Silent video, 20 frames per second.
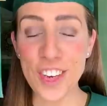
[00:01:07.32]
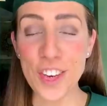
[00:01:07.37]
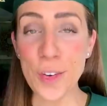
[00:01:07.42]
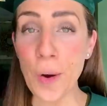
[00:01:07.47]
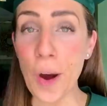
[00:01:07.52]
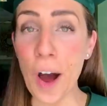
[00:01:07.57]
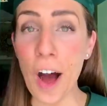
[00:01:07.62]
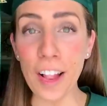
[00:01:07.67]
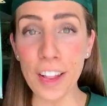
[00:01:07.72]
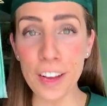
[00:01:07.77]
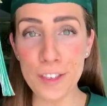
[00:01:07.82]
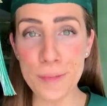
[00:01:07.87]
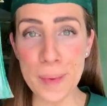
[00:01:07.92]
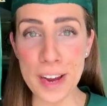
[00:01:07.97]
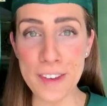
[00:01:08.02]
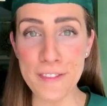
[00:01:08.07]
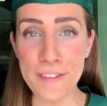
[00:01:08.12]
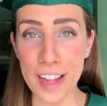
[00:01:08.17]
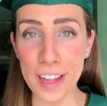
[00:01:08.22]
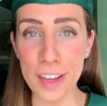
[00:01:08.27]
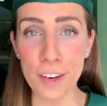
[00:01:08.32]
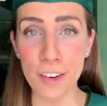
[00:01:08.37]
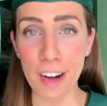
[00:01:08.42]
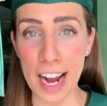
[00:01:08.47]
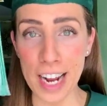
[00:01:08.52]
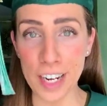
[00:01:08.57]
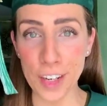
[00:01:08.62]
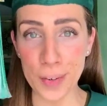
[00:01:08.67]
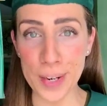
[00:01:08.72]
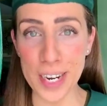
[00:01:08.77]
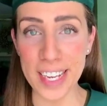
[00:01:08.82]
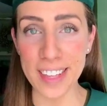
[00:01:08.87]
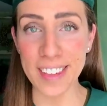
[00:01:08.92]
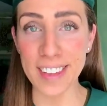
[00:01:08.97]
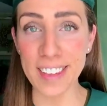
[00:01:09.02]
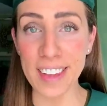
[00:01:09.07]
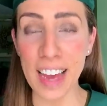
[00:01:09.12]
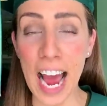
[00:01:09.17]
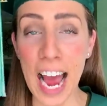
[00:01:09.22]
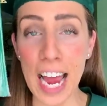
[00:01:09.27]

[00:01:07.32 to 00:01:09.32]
To all of my fellow graduates,